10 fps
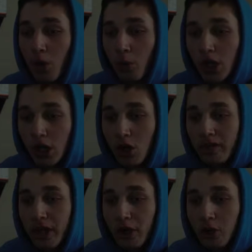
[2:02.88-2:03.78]
we're gonna go over
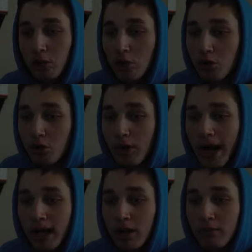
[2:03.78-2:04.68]
here to new
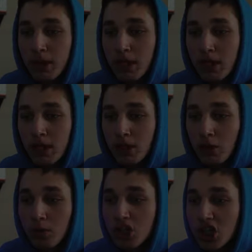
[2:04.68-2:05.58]
item, go
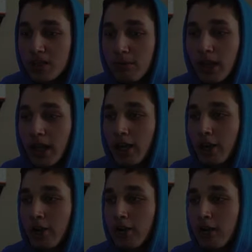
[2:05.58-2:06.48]
to adjustment
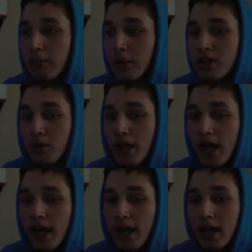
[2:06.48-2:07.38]
layer, press
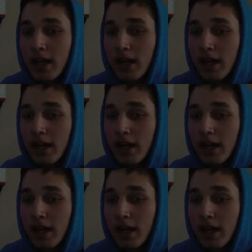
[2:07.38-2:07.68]
OK.